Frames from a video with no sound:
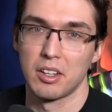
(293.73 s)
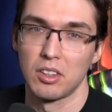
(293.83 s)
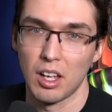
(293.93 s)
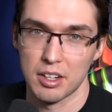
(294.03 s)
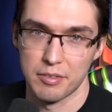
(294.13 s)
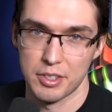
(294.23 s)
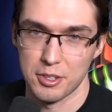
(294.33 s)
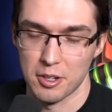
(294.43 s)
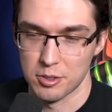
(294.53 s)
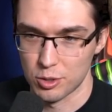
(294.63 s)
a lot of this
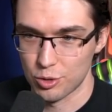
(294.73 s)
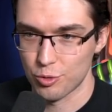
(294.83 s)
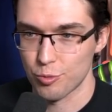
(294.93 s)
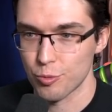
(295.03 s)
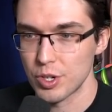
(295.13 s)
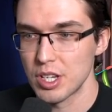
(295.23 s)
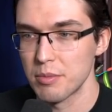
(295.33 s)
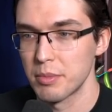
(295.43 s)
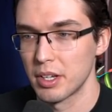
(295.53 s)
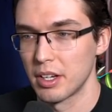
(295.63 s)
on
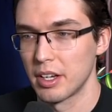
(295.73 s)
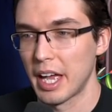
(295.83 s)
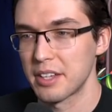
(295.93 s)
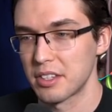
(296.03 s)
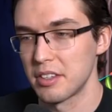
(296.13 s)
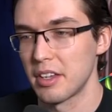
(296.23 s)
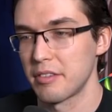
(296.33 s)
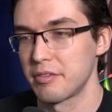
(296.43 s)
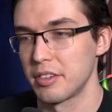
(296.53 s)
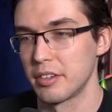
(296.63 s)
stream. It has
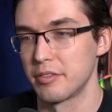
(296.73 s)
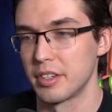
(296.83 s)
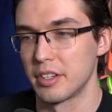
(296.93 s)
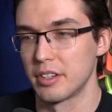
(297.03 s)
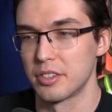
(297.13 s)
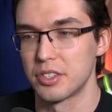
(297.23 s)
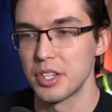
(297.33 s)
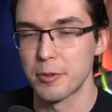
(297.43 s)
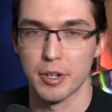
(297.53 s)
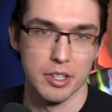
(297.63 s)
enough of a
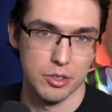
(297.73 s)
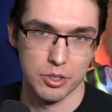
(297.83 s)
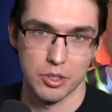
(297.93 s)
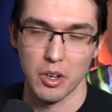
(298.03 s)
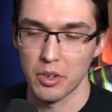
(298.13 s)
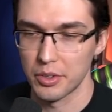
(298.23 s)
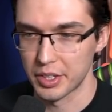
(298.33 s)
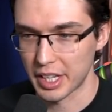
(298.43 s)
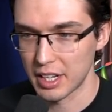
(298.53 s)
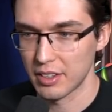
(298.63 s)
secret install
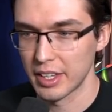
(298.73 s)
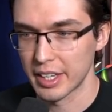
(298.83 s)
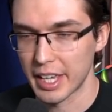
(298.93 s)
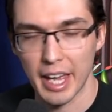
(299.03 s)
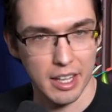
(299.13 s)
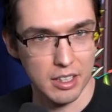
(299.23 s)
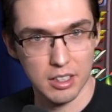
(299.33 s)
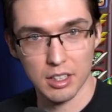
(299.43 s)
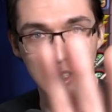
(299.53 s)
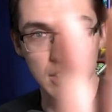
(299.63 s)
to kind of like, hey,
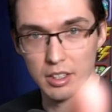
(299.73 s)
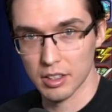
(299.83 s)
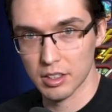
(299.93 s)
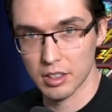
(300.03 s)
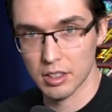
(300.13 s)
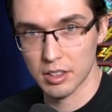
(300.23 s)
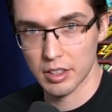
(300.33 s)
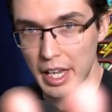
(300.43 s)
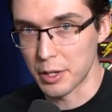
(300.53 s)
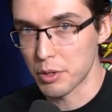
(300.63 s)

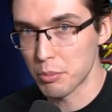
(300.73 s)
Angry